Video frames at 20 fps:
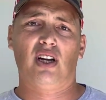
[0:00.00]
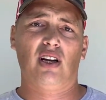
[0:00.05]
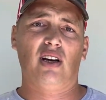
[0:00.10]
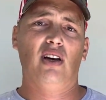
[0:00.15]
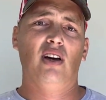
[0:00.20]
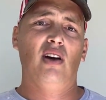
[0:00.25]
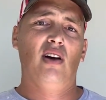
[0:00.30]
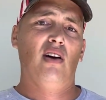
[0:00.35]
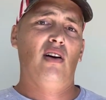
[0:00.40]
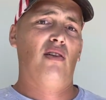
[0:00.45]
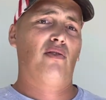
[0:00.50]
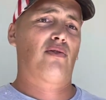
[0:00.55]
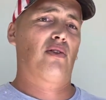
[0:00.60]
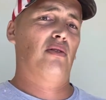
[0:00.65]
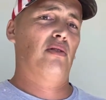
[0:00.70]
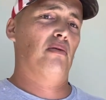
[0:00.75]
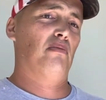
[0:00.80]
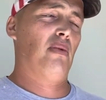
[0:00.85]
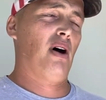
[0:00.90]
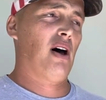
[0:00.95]
it from
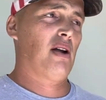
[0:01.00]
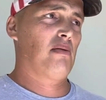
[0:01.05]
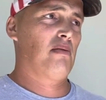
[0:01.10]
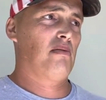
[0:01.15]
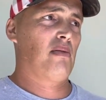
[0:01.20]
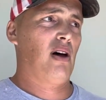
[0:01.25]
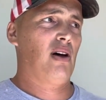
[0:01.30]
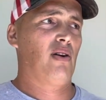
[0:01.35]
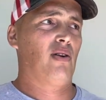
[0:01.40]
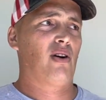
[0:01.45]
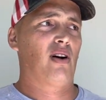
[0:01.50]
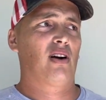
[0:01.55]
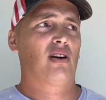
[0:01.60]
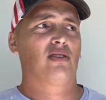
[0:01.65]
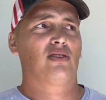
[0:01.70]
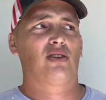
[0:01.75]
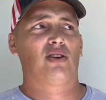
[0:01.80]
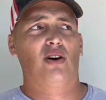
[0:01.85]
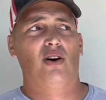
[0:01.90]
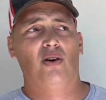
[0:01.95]
the bottom of my heart.
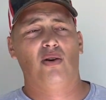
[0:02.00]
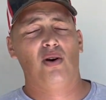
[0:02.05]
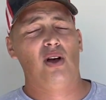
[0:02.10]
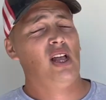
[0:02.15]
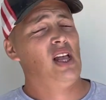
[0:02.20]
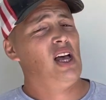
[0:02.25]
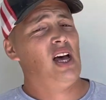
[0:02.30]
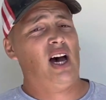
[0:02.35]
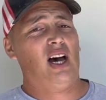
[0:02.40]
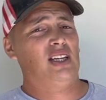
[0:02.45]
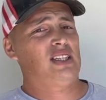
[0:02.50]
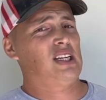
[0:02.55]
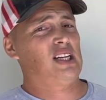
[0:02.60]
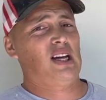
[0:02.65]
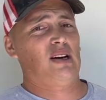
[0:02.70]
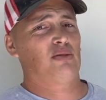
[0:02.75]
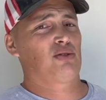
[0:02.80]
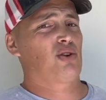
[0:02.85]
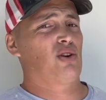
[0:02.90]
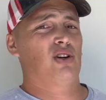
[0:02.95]
So I said I
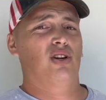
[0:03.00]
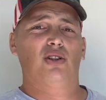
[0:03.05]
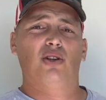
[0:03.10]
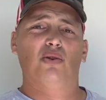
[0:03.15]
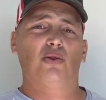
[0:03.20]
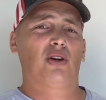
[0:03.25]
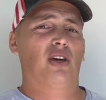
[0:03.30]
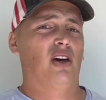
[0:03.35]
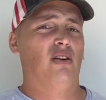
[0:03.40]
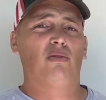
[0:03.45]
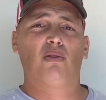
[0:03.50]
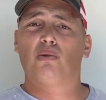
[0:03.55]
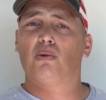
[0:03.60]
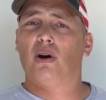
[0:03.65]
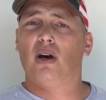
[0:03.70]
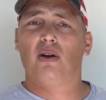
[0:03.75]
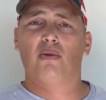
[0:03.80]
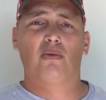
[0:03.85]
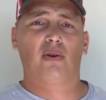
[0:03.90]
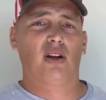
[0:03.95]
was going to do a
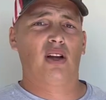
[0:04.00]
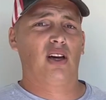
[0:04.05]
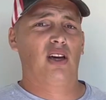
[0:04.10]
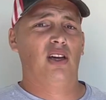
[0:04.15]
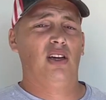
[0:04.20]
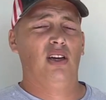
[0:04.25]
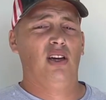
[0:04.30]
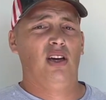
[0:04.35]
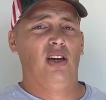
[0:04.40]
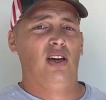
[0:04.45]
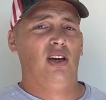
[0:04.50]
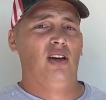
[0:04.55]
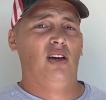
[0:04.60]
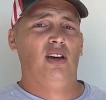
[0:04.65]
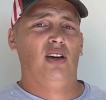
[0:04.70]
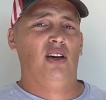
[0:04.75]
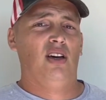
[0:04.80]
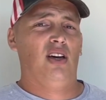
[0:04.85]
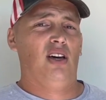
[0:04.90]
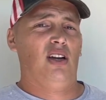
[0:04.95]
giveaway when I
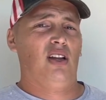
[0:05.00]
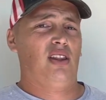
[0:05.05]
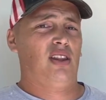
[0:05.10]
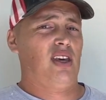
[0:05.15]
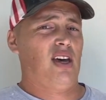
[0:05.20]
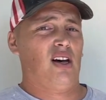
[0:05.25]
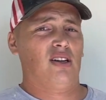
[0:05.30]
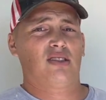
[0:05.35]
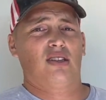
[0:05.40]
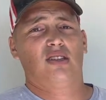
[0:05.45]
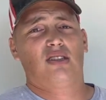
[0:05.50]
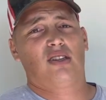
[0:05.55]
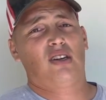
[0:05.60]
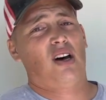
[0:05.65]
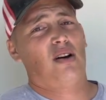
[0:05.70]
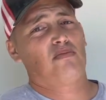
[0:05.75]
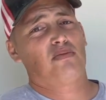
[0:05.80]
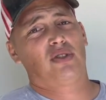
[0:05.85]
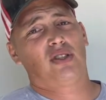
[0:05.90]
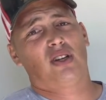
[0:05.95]
hit 1,000
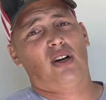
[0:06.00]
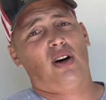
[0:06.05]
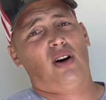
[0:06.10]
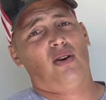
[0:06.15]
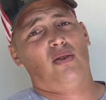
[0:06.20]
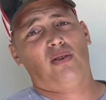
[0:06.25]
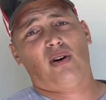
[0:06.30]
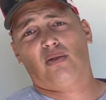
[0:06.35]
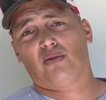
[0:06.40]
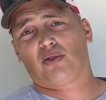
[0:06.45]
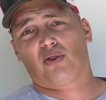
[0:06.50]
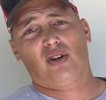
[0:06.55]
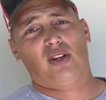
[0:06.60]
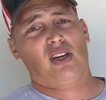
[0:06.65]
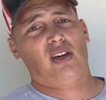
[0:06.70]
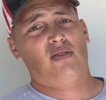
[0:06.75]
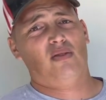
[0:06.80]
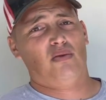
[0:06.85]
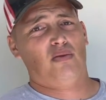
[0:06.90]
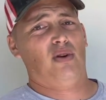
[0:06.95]
subs. So I was going to
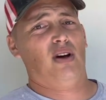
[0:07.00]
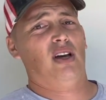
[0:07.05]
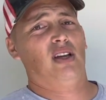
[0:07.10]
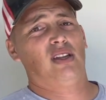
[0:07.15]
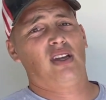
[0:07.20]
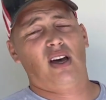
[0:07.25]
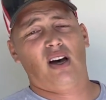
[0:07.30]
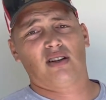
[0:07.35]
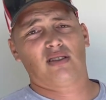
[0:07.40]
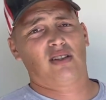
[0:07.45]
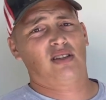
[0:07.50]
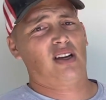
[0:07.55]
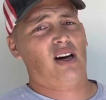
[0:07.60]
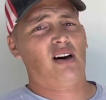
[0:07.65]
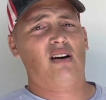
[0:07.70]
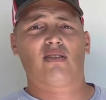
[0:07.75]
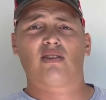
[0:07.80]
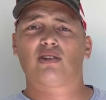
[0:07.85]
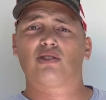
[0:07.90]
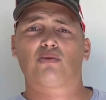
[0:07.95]
give away
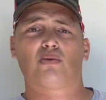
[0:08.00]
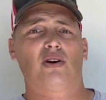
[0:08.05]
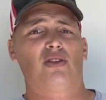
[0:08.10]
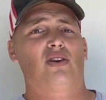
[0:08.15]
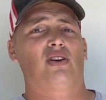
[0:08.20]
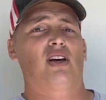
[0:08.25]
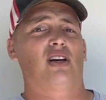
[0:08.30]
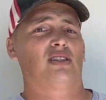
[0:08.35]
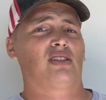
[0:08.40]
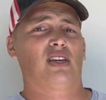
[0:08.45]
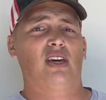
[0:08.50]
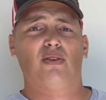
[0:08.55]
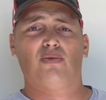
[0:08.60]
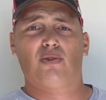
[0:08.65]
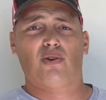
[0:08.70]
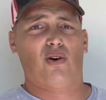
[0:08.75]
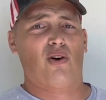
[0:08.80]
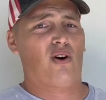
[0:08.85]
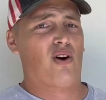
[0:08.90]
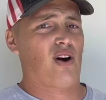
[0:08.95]
$1,000, whether that's gift
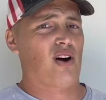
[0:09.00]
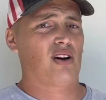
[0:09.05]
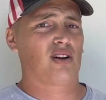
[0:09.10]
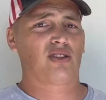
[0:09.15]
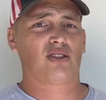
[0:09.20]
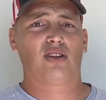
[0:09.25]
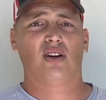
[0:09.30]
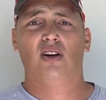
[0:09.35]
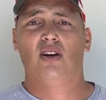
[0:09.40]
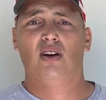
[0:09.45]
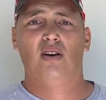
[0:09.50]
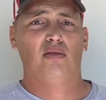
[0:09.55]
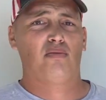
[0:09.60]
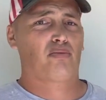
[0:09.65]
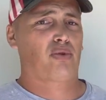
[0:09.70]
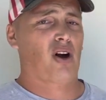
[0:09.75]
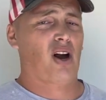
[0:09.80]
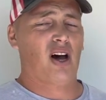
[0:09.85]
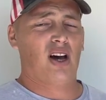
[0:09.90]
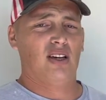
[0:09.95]
cards,
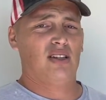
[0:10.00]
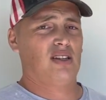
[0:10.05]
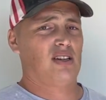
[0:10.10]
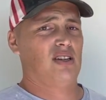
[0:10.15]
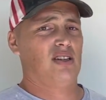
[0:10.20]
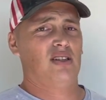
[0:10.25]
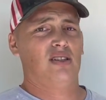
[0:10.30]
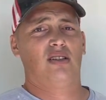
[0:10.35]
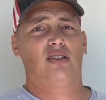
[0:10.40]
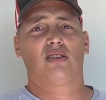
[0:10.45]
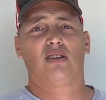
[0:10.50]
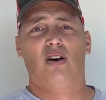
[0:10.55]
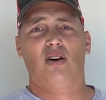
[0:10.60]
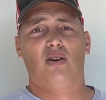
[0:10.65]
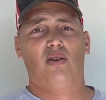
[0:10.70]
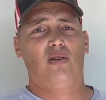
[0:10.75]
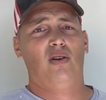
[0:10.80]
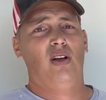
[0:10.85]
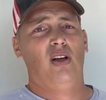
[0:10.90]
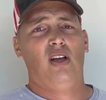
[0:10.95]
prizes.
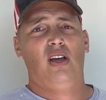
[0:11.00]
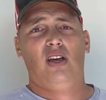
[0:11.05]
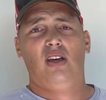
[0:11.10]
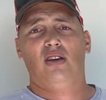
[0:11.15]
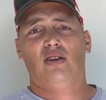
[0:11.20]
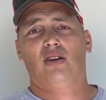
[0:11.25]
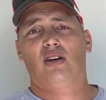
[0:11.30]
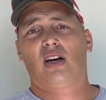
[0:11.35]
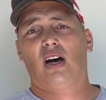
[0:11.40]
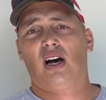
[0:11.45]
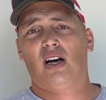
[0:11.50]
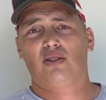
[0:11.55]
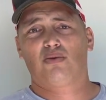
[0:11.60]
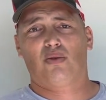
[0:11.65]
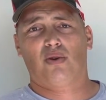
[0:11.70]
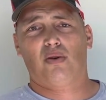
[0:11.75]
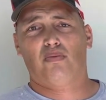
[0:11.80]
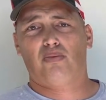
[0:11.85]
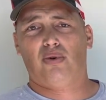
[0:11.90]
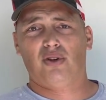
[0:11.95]
So you guys
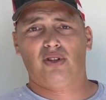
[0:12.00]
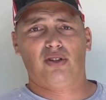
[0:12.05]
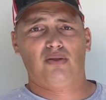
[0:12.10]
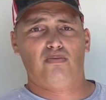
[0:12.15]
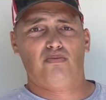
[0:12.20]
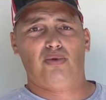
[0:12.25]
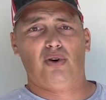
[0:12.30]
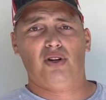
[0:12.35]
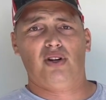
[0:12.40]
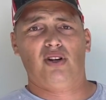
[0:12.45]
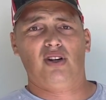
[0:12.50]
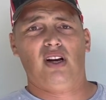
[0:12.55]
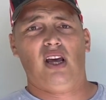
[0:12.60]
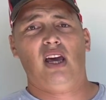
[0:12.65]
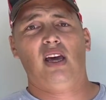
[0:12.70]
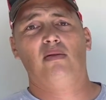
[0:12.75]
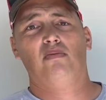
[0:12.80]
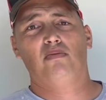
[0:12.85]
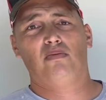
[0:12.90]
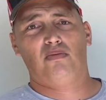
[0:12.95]
want to put your
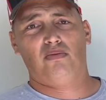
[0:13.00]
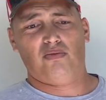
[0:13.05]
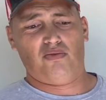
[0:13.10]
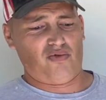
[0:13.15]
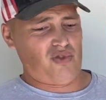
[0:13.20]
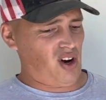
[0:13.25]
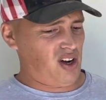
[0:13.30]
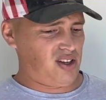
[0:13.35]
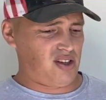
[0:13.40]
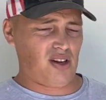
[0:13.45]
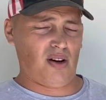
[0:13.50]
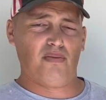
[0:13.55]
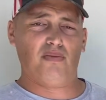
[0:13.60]
name, write